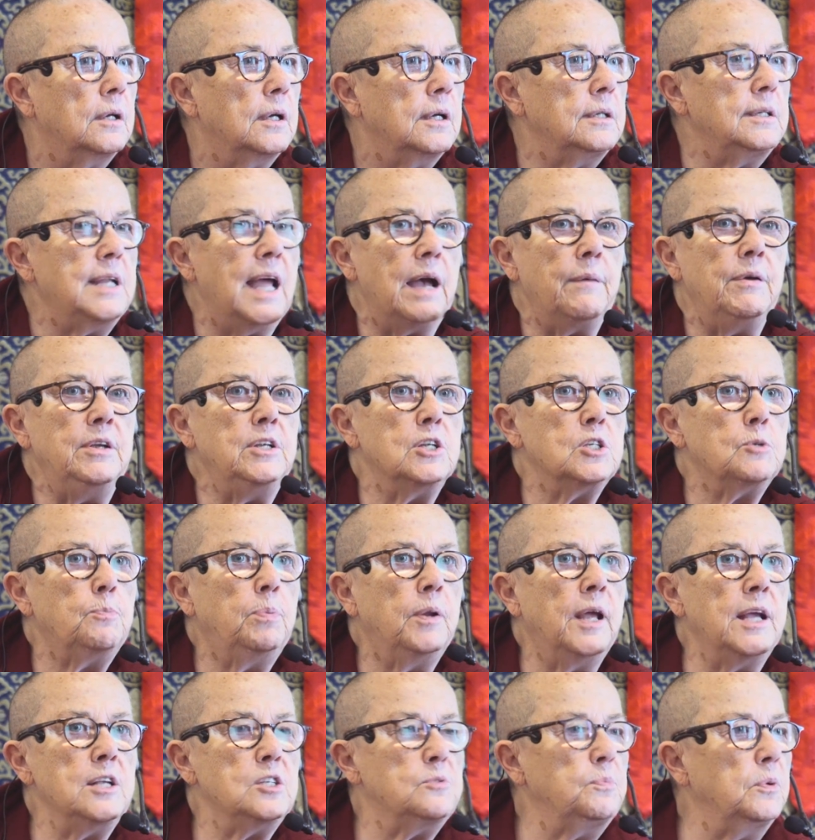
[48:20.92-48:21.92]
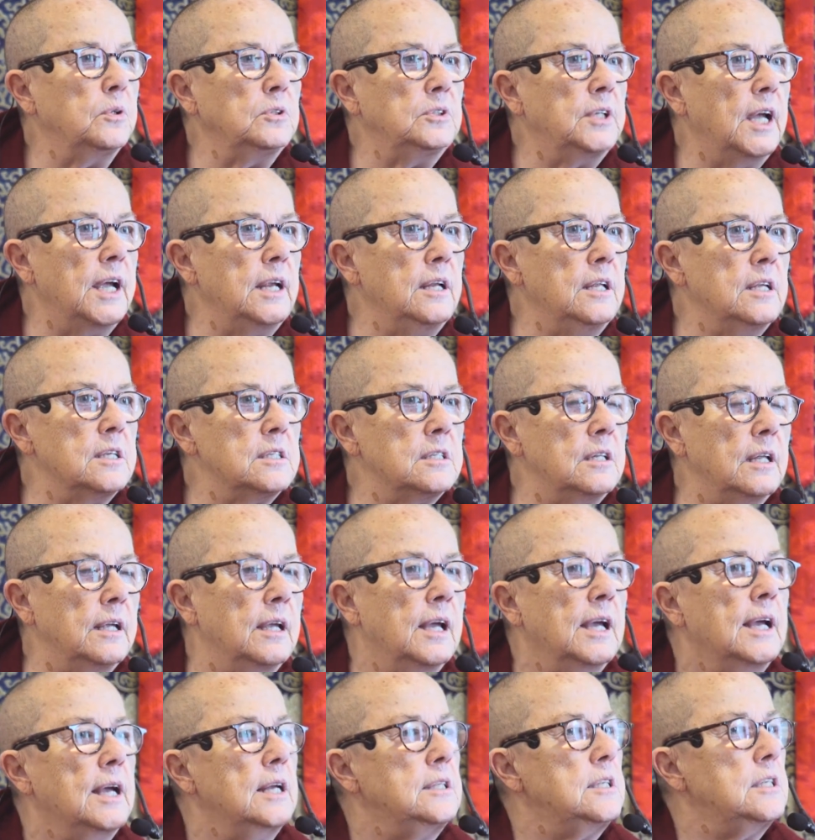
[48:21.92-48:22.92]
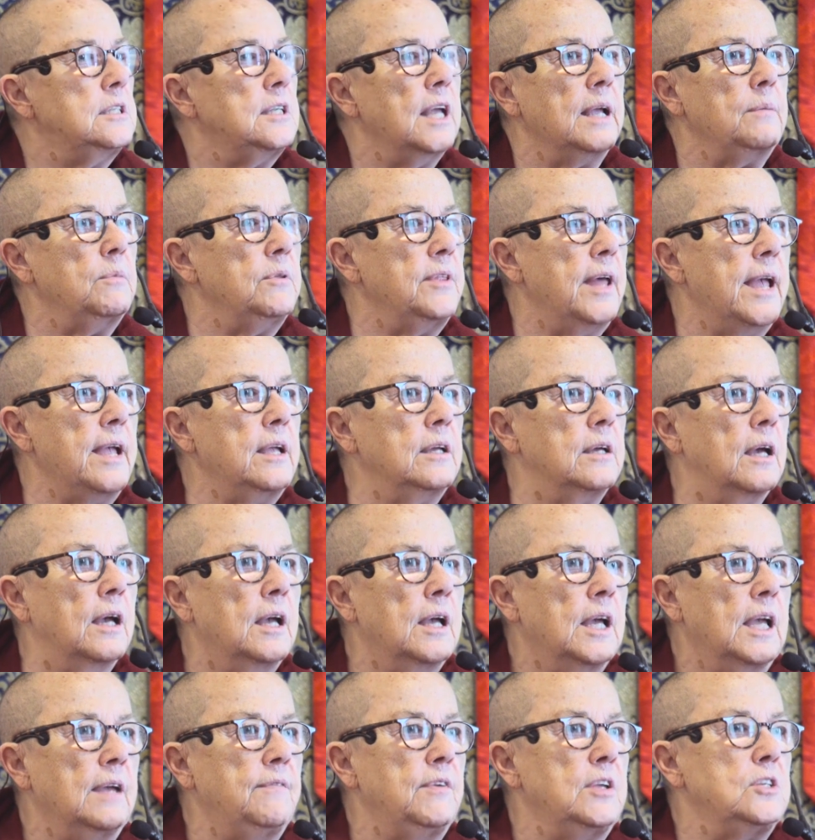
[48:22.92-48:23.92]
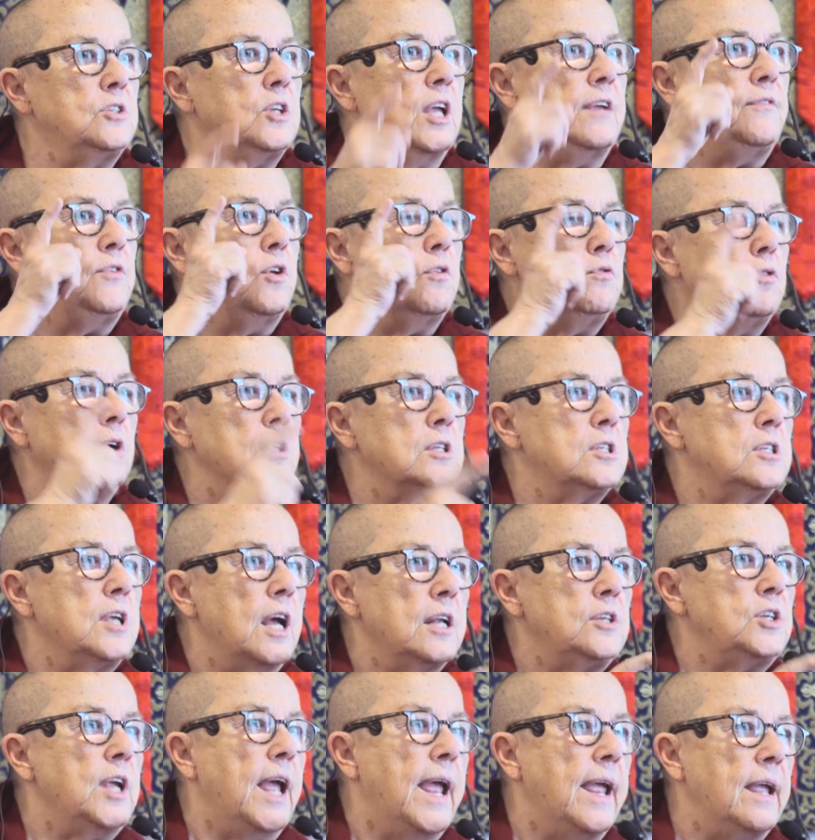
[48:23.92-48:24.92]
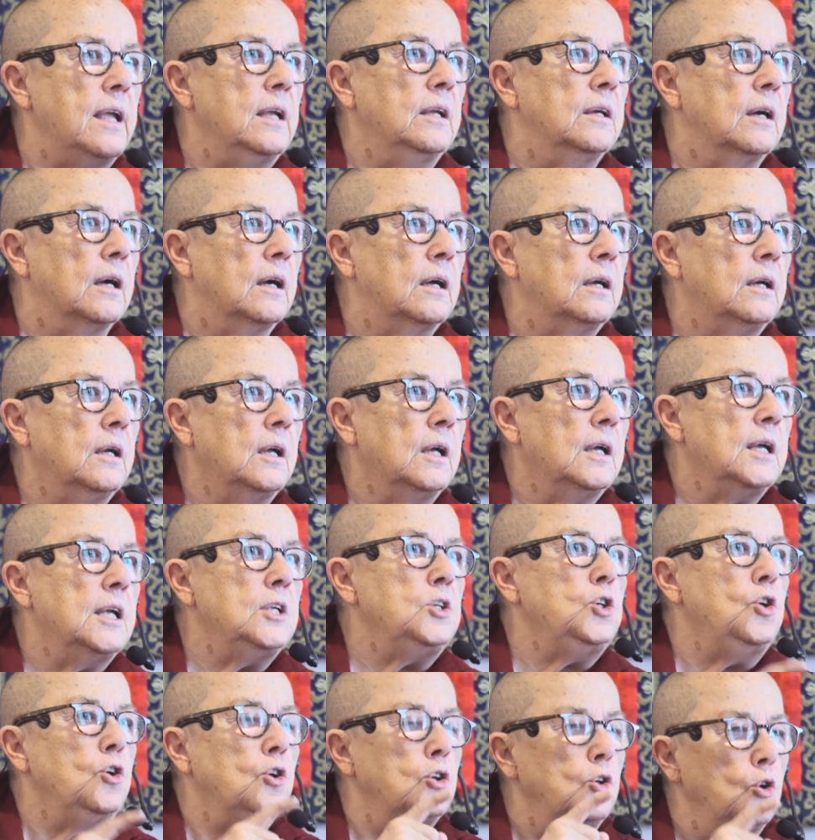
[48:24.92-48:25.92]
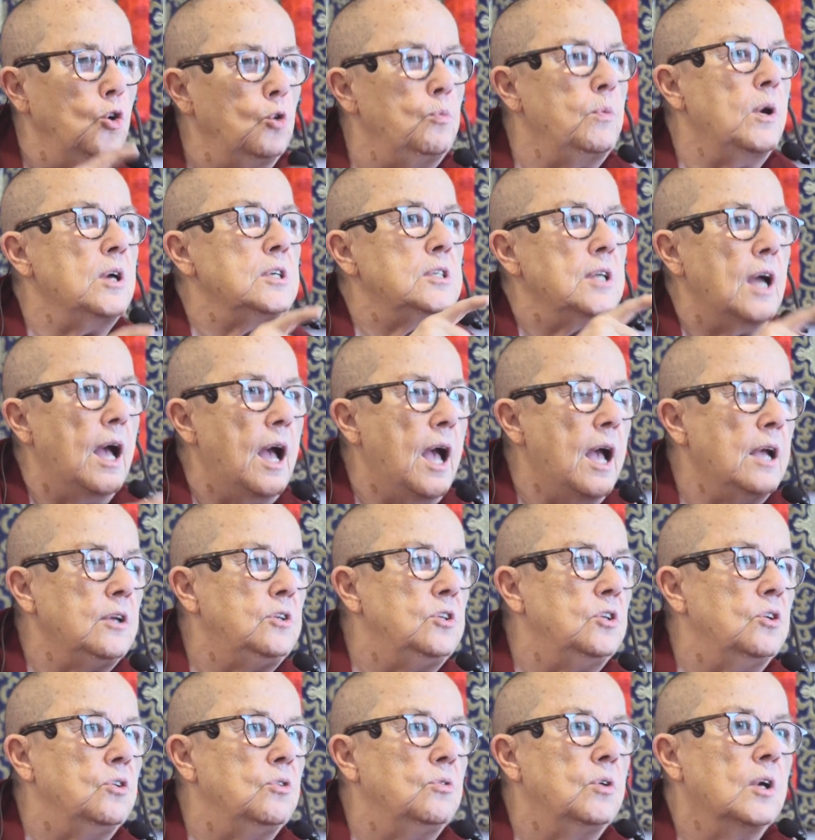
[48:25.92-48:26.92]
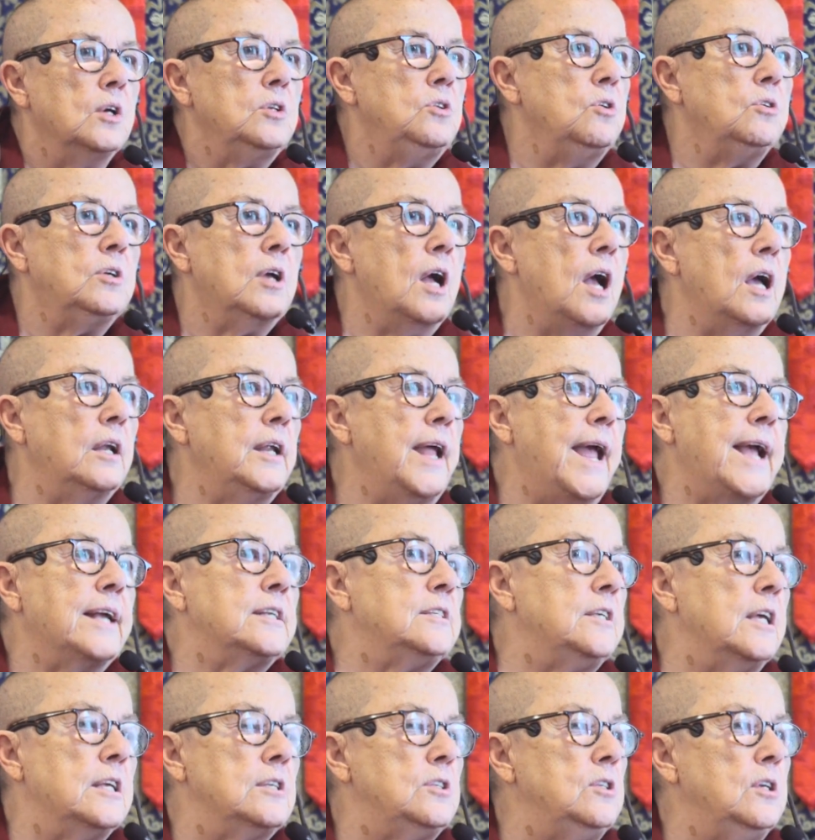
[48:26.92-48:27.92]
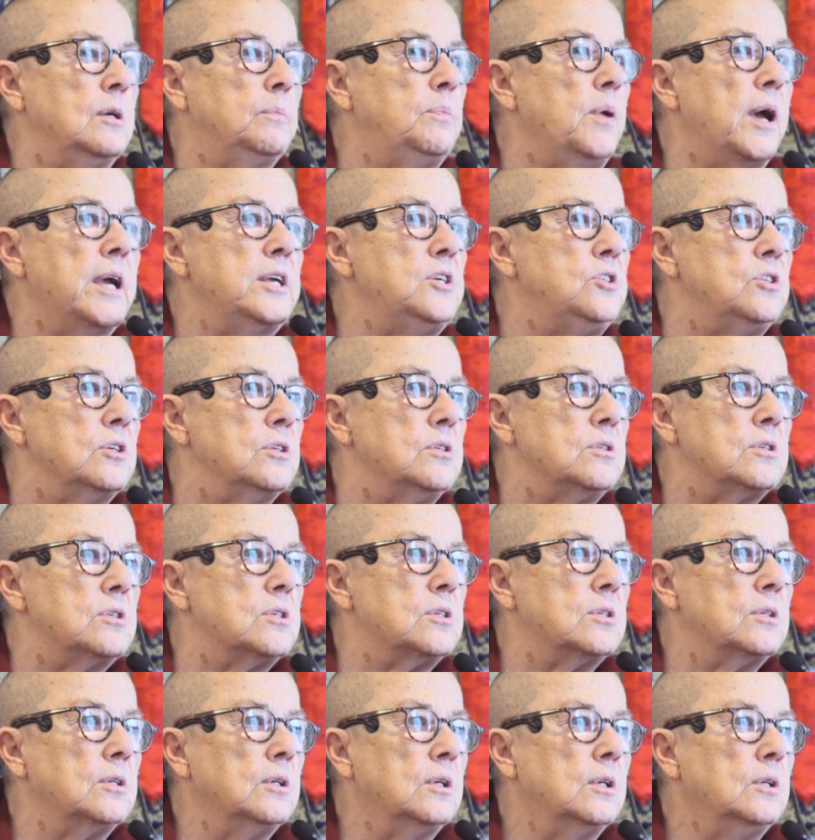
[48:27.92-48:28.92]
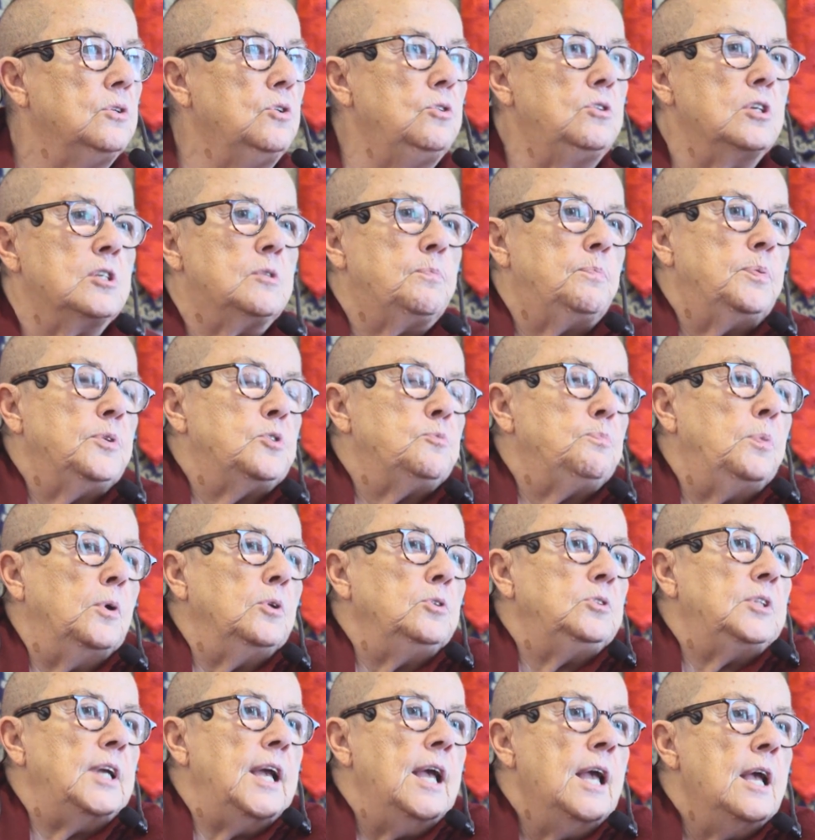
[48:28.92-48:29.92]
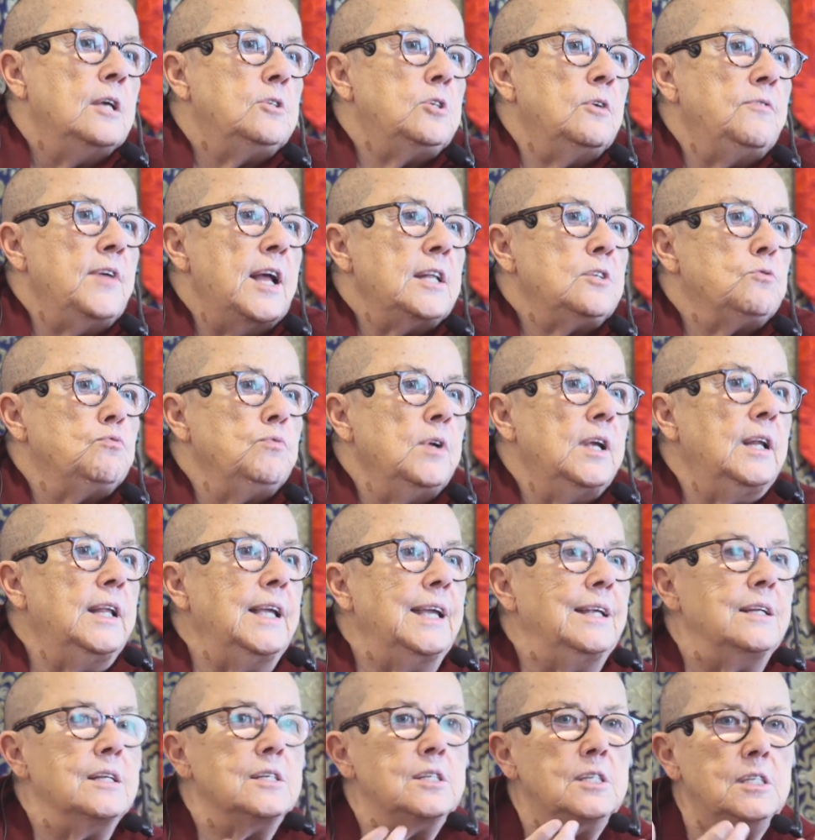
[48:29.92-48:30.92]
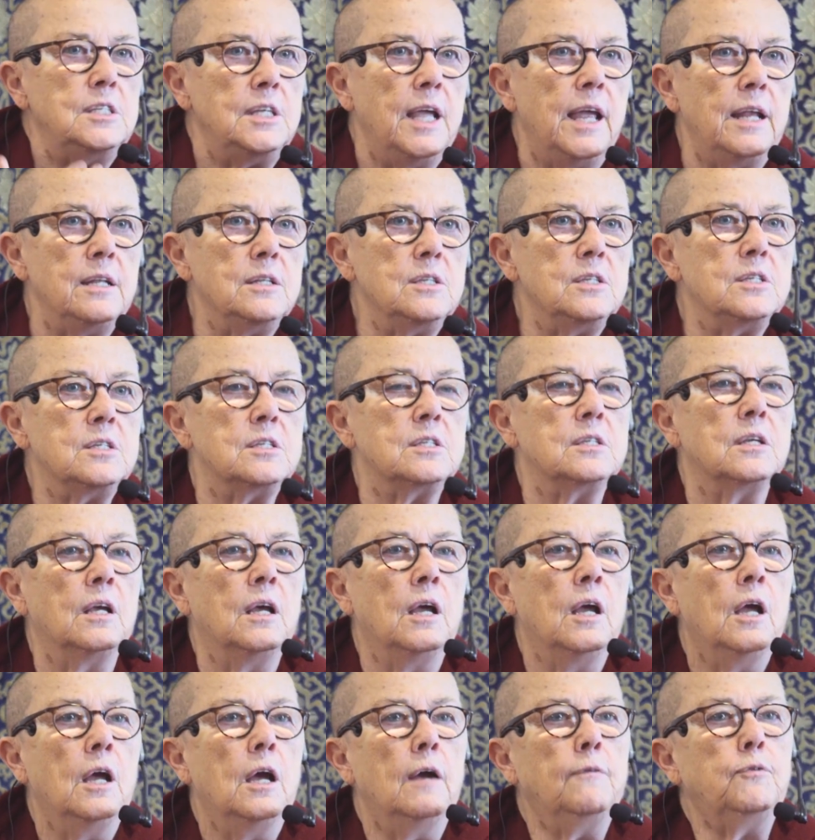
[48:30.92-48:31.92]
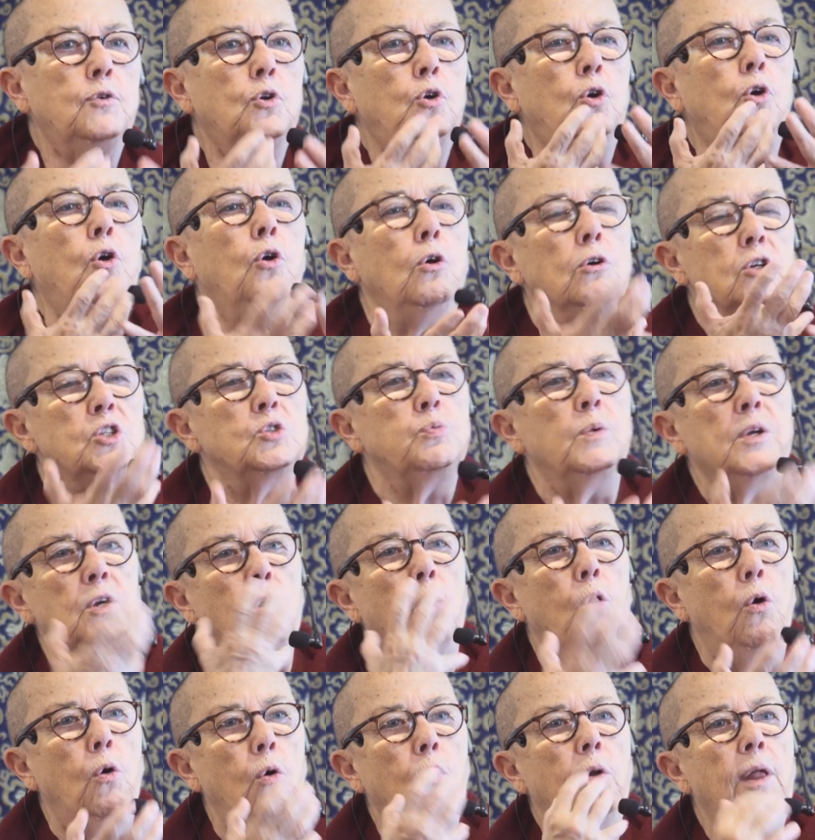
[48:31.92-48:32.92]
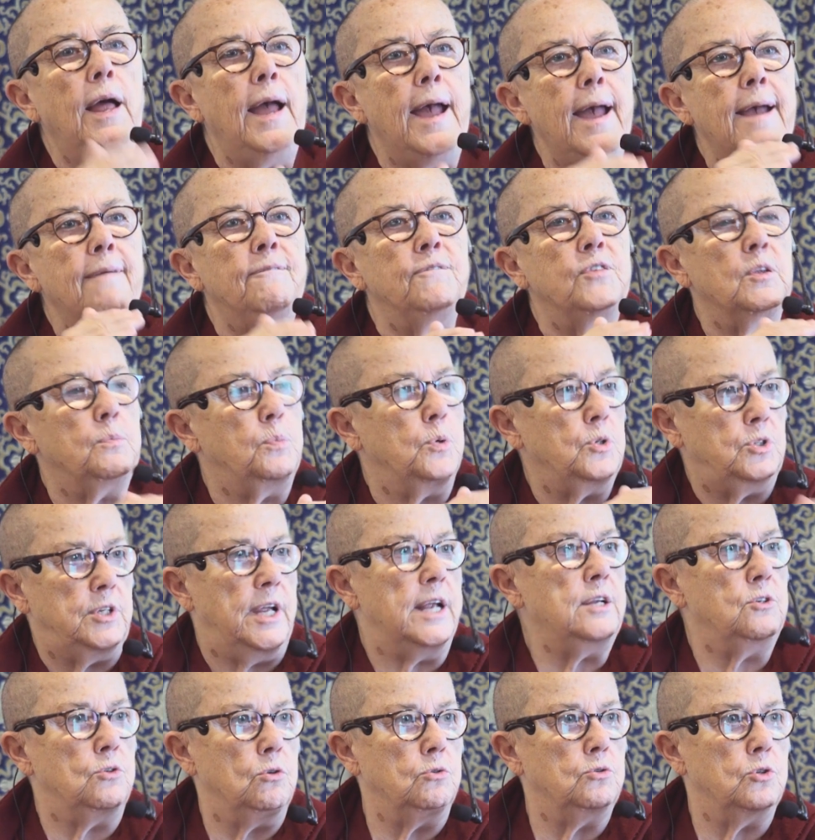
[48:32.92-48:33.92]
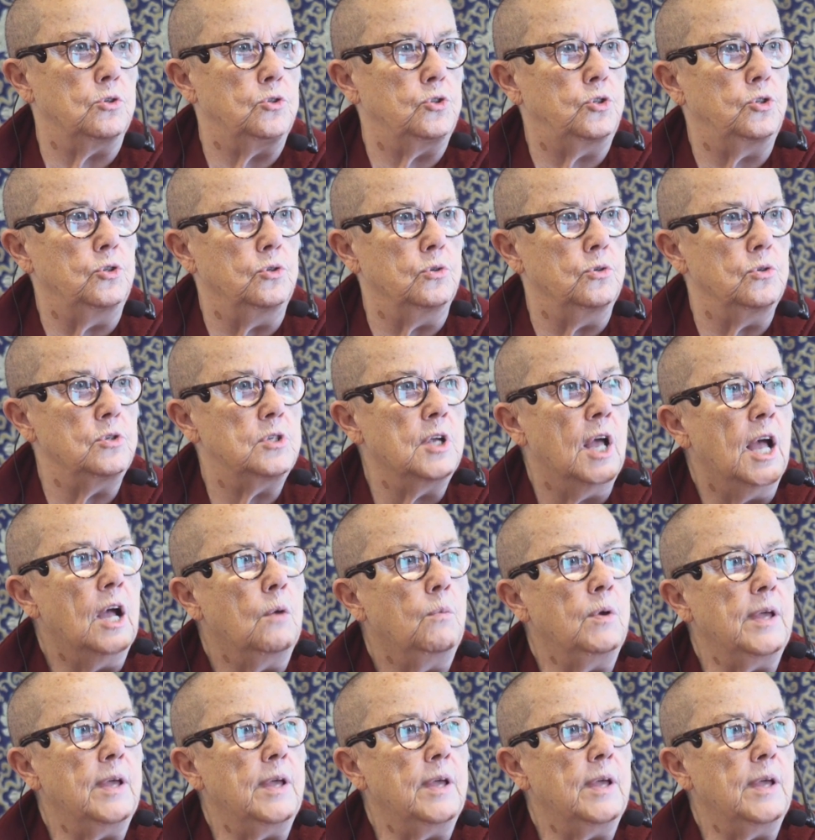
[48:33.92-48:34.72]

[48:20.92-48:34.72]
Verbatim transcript: now he just plays spontaneously. It's the same with anger. If, if you've got such anger, you can almost argue you can't access your patience. You just respond. to, So that's really, in a sense, of course we all have the potential to choose.